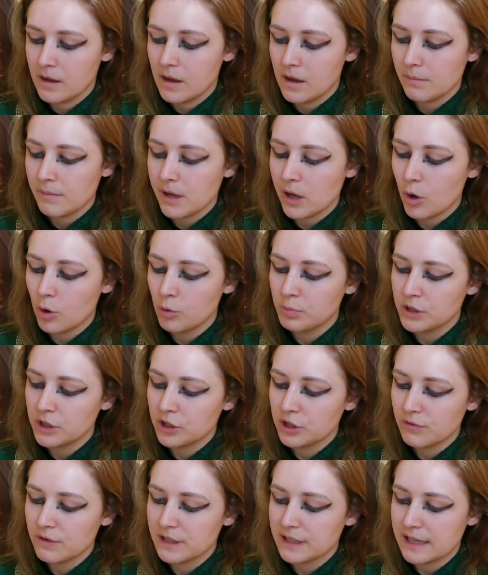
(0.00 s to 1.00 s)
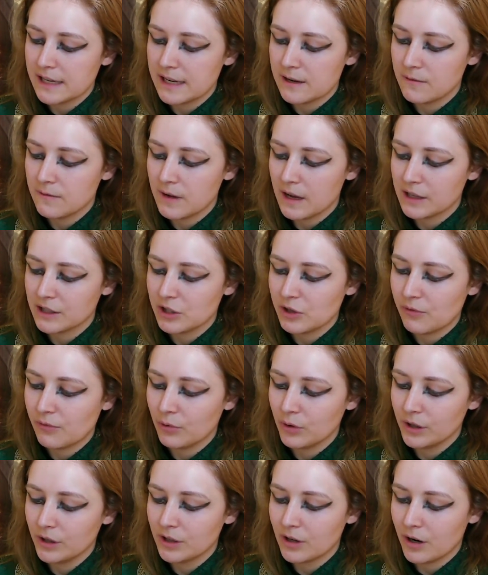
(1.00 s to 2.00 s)
Be open to receive, as you've
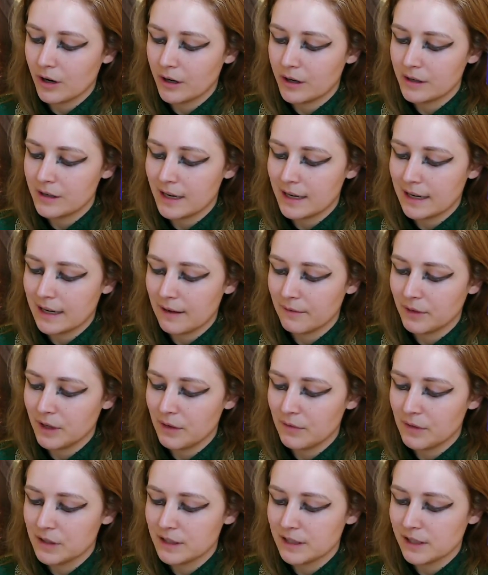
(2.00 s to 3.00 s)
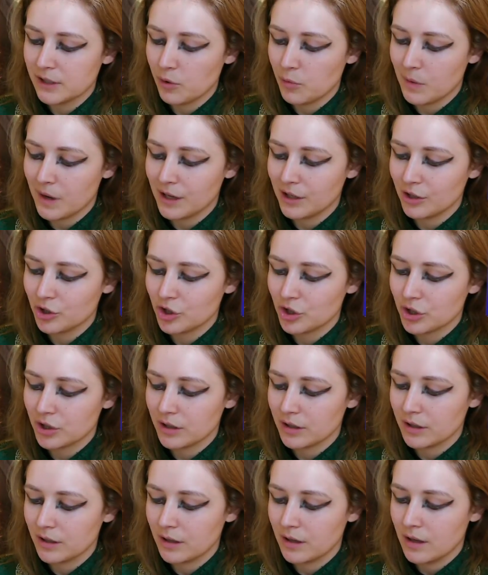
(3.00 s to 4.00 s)
worked hard and have given so much.
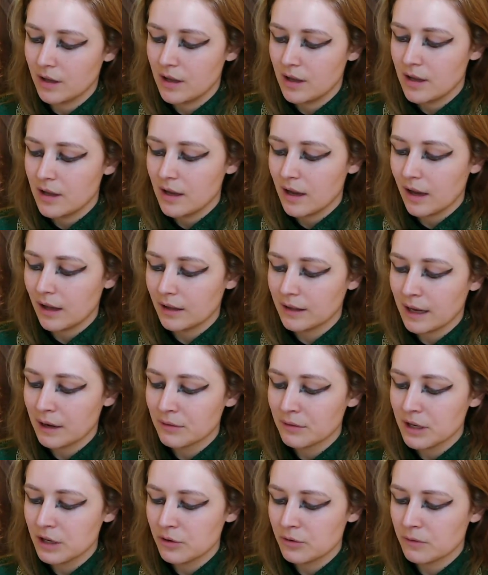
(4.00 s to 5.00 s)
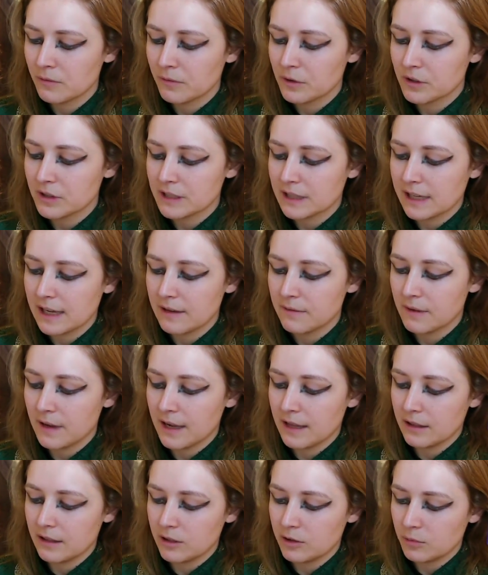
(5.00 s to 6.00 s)
Allow the universe to give
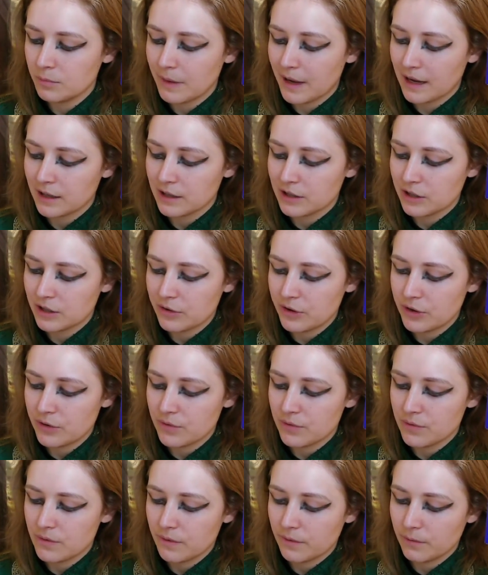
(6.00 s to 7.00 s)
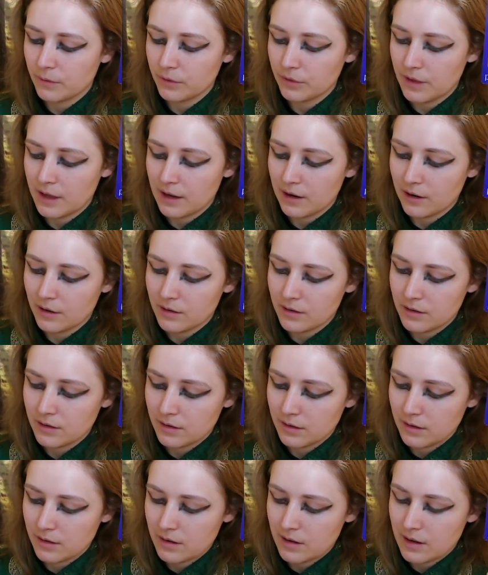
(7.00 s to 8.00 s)
a little back to you, for there
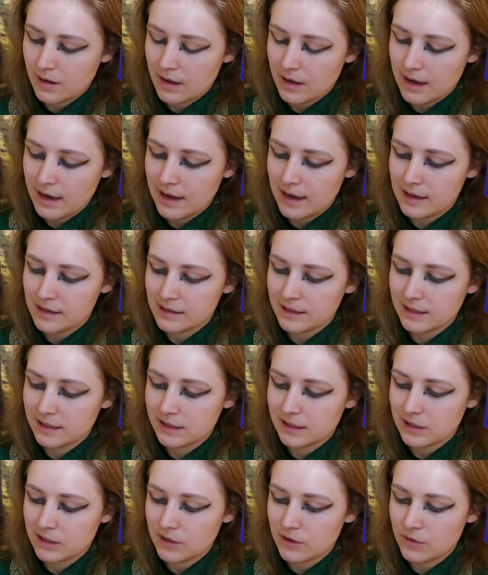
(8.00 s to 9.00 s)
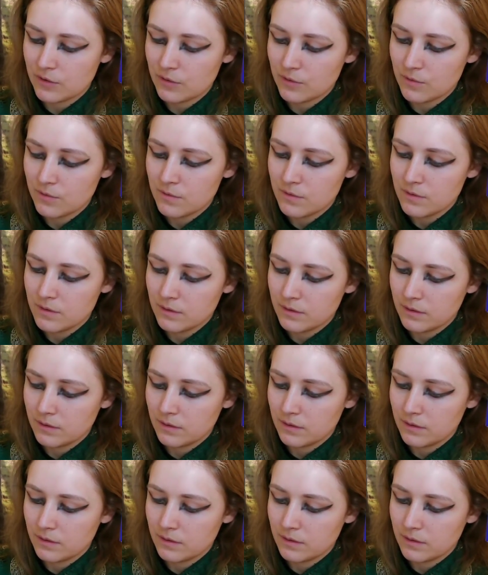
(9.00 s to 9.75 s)
has to